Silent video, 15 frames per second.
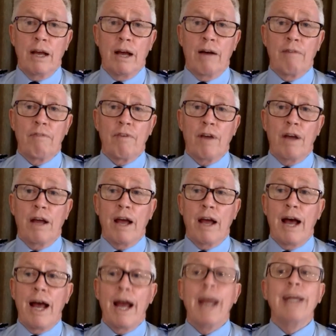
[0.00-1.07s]
of
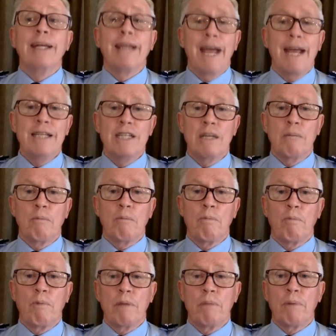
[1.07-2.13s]
engaging
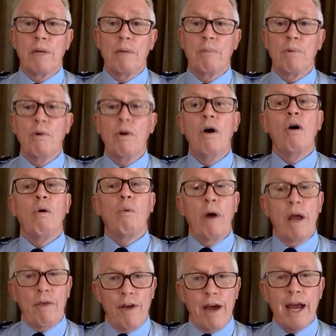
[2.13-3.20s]
with people
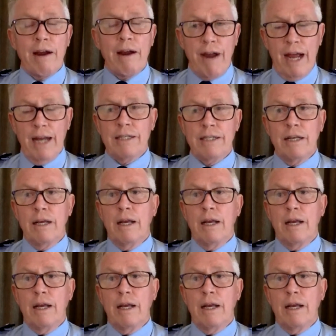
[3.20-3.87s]
where they are at